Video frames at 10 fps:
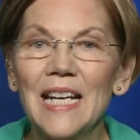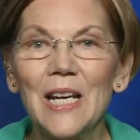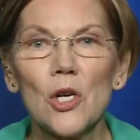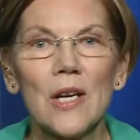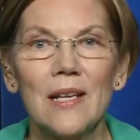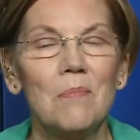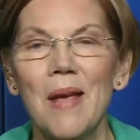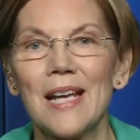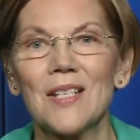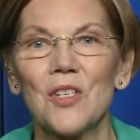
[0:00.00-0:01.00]
here in
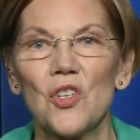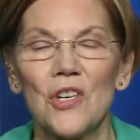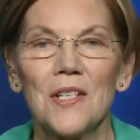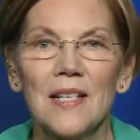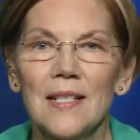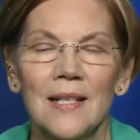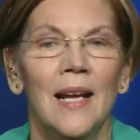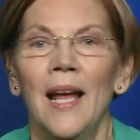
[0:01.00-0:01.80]
Massachusetts,